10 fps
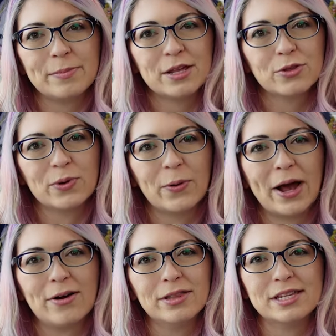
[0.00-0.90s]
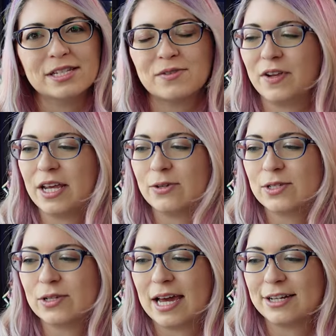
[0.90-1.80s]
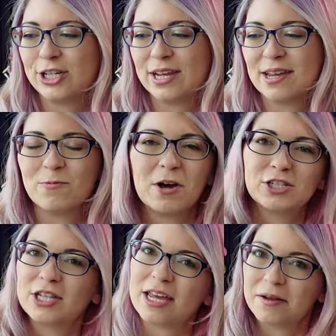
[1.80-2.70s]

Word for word: me throughout this video so that she can watch the